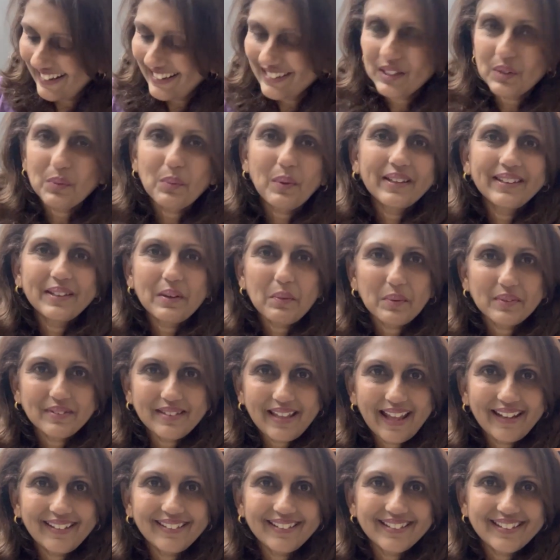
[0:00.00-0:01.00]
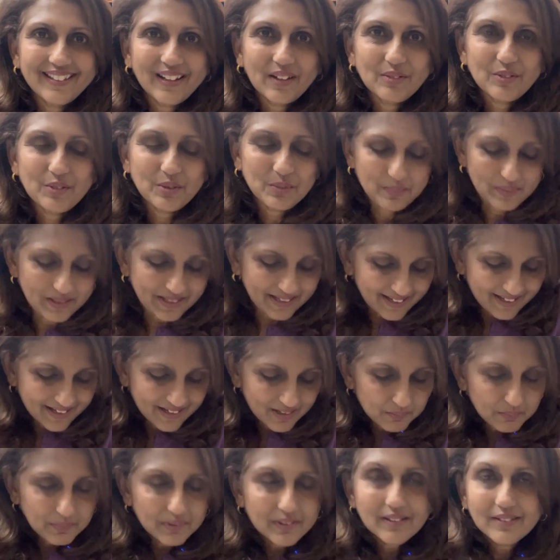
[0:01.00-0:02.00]
the one that was handed down to me,
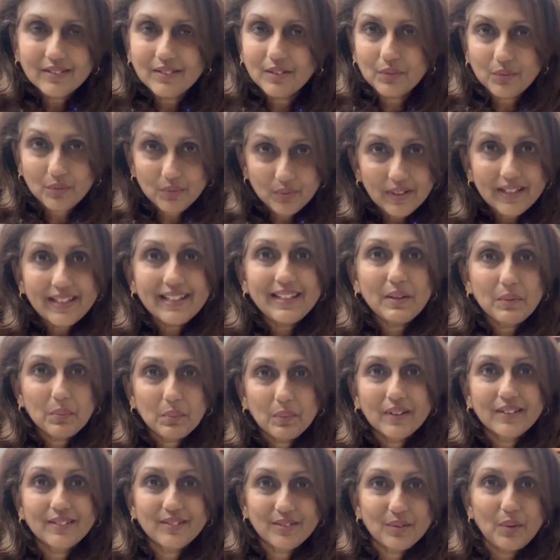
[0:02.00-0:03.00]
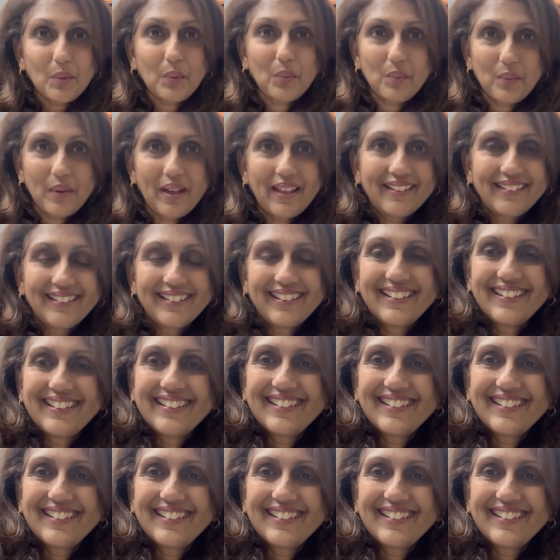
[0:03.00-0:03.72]
because it really works so well.